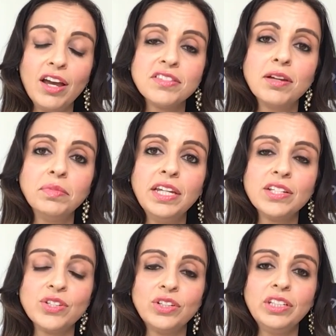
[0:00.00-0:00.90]
have something
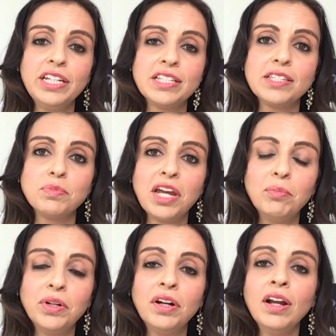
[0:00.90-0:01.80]
as early as
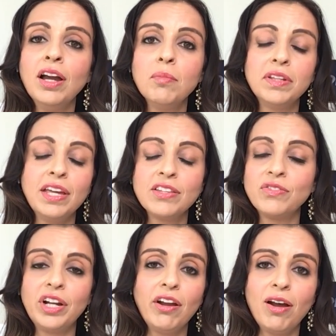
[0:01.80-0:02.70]
September, but that's
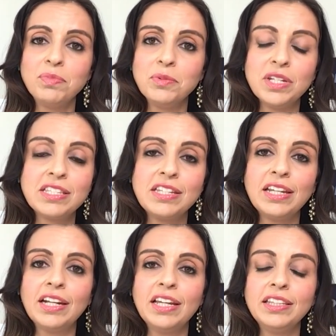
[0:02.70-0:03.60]
very
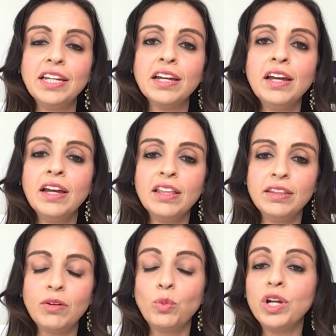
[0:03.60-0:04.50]
optimistic. And I think
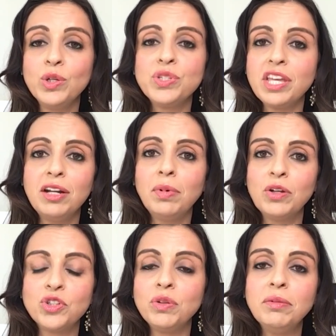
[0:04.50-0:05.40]
that what you said
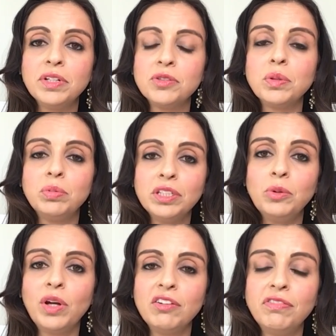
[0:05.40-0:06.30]
about treatments, we
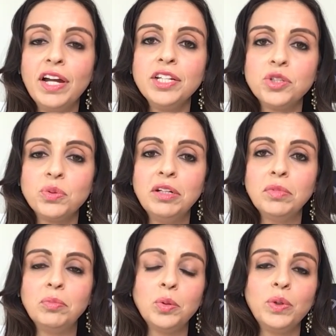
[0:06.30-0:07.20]
really want to find a
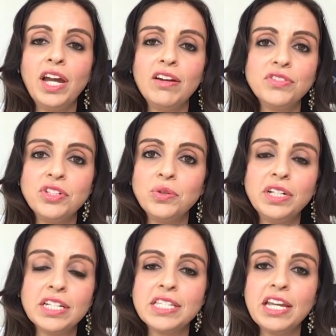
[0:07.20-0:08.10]
treatment, but we have to do
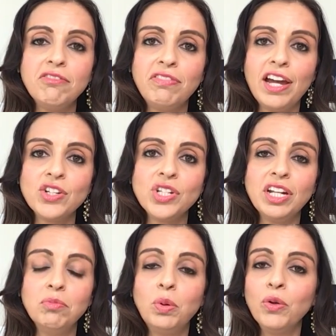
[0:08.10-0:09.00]
it in a safe fashion.
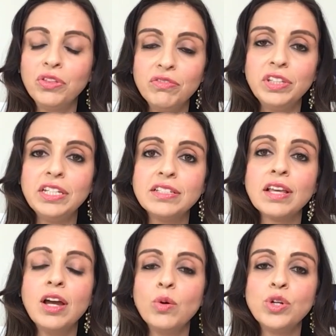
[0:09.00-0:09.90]
And both of these,
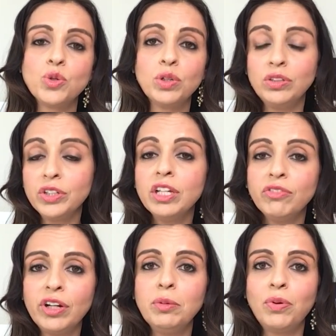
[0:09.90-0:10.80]
which were looking
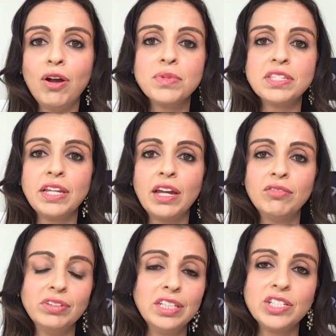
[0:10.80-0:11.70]
very promising,
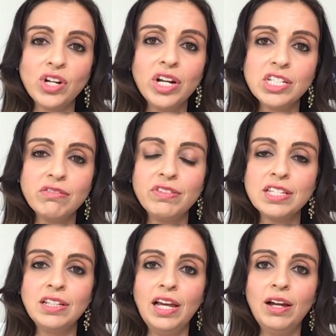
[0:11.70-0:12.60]
have really started to
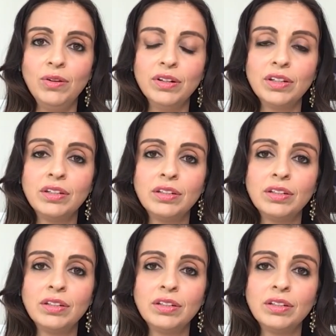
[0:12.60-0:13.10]
fizzle out.